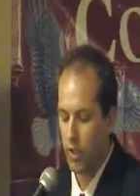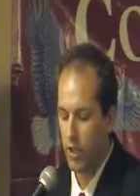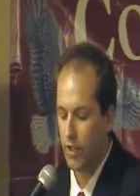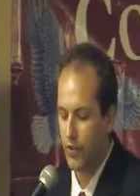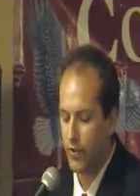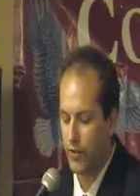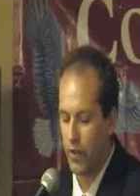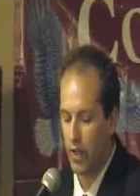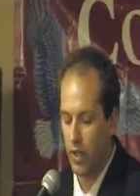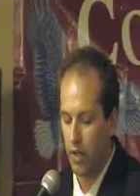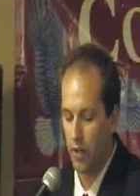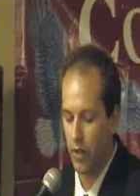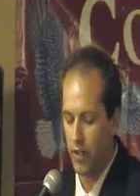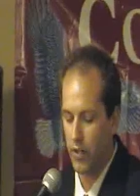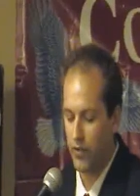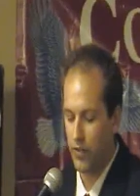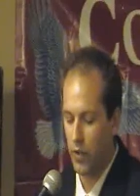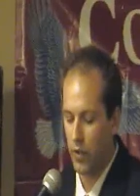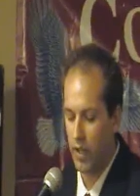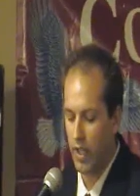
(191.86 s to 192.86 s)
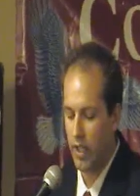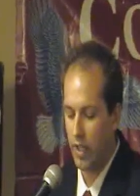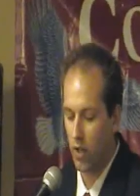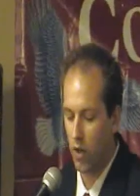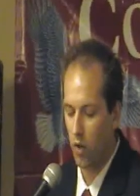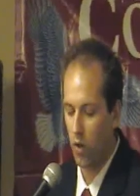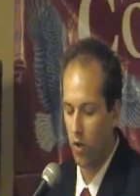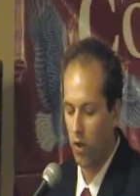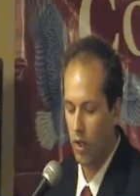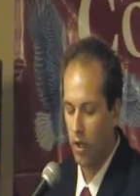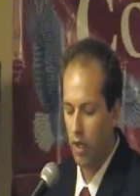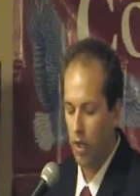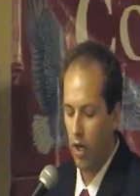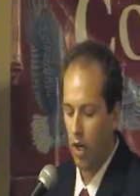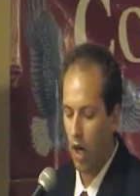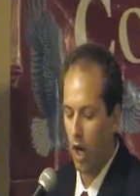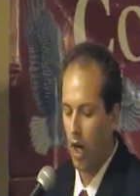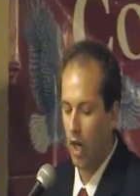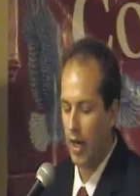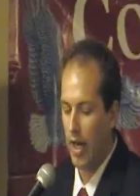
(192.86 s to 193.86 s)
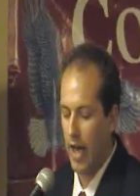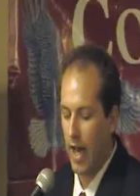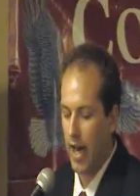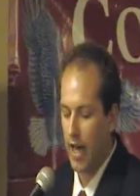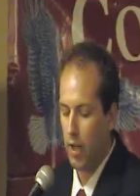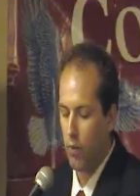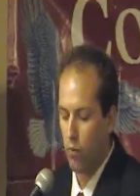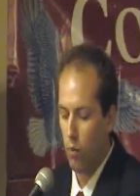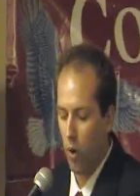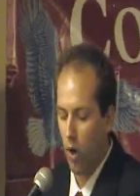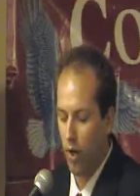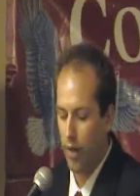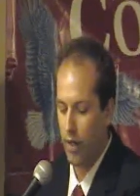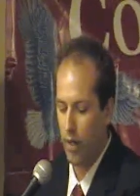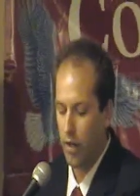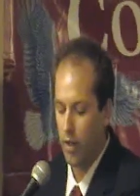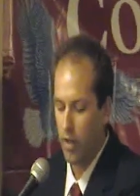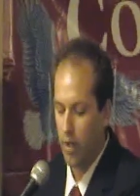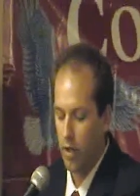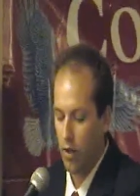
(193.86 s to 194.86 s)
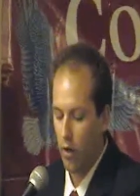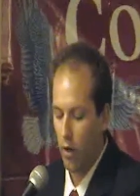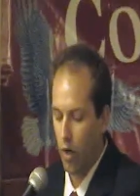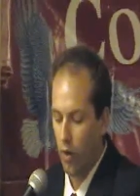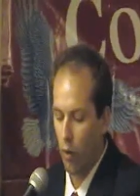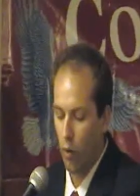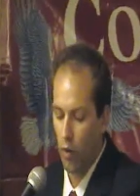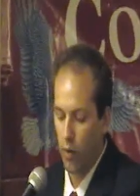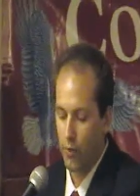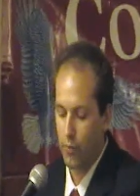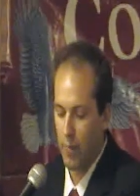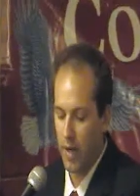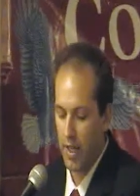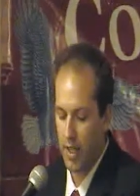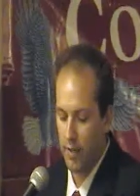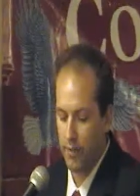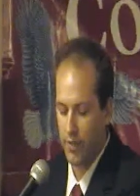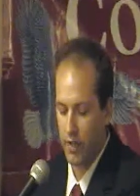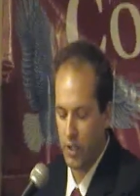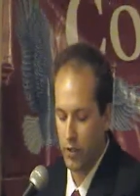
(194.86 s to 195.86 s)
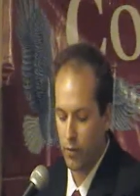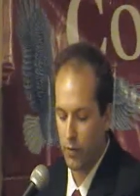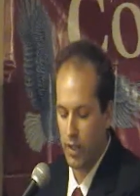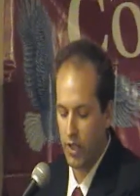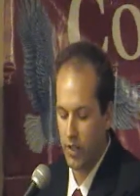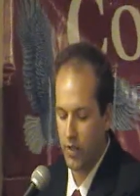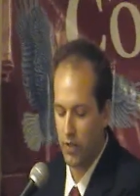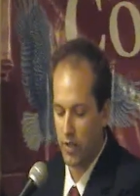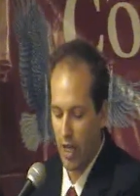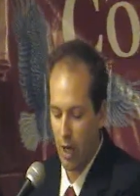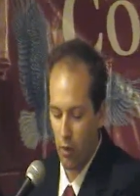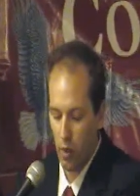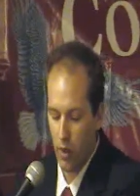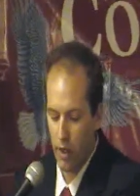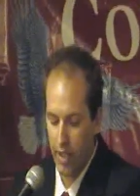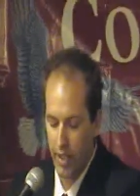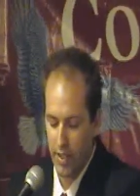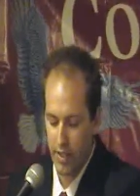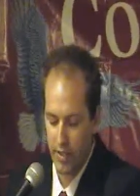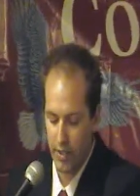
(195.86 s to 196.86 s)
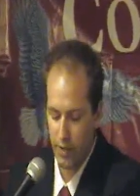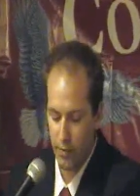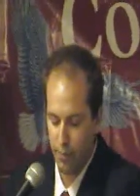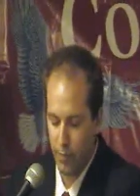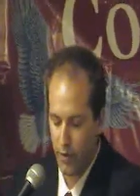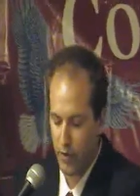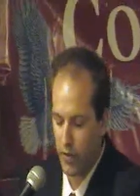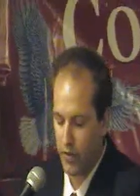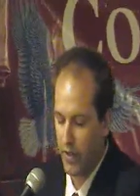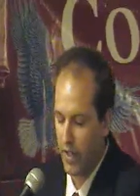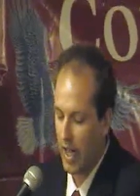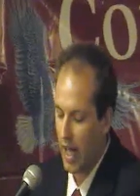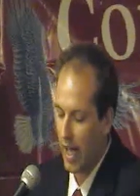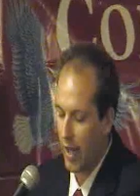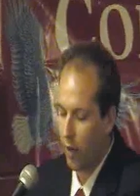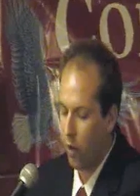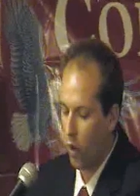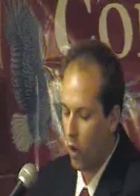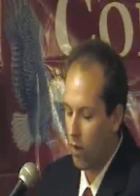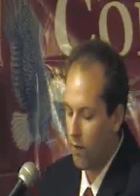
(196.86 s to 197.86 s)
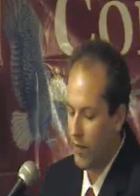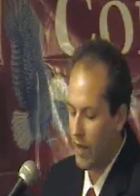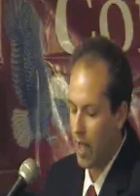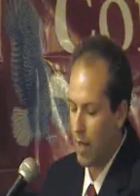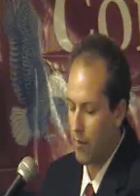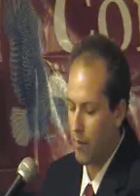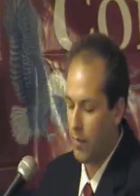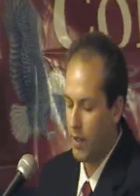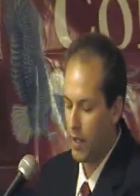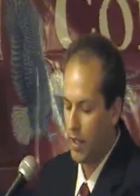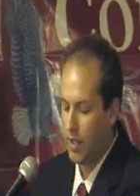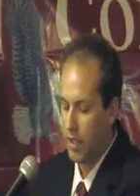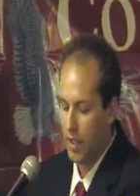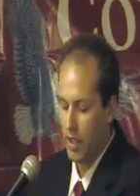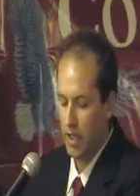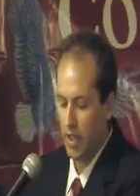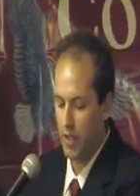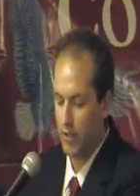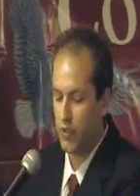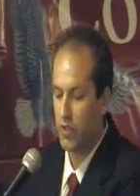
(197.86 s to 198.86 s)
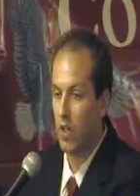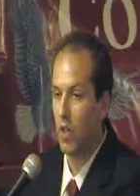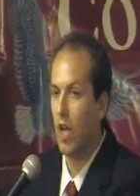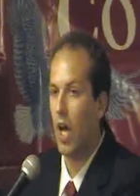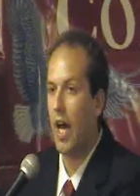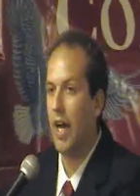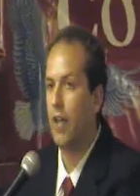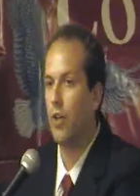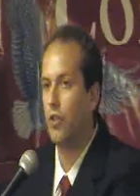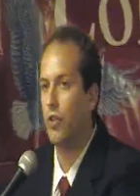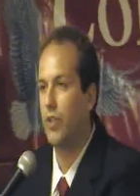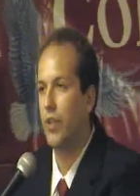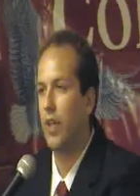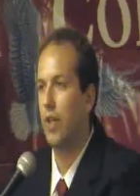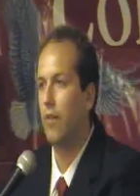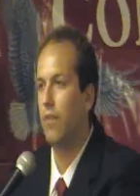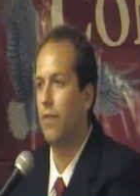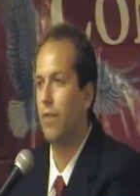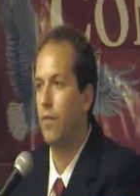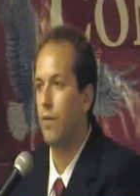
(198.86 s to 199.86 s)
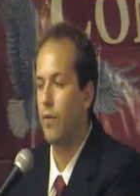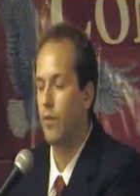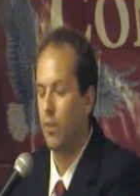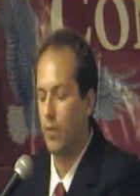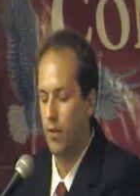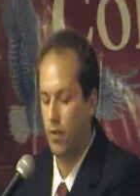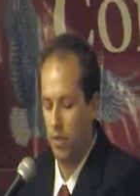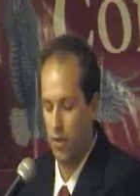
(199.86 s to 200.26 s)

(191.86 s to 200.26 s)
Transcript: You can consider this illegal on any one or as many of these reasons I will list, but to deny all of them is to lie to yourself.